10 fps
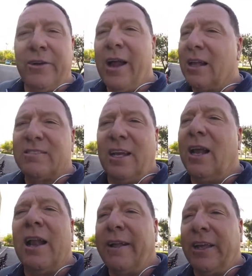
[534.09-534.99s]
They're not
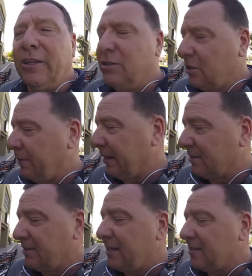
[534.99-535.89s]
selling like they used to
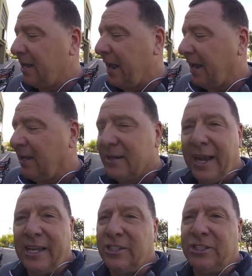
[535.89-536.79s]
because this thing
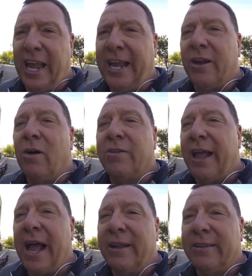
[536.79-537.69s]
has just taken over
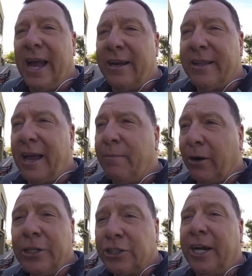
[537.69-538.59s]
that
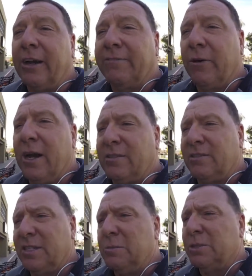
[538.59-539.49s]
market share for us,
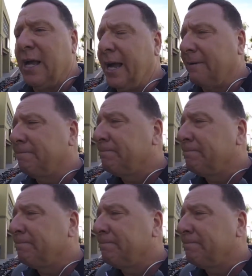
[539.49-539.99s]
it seems like.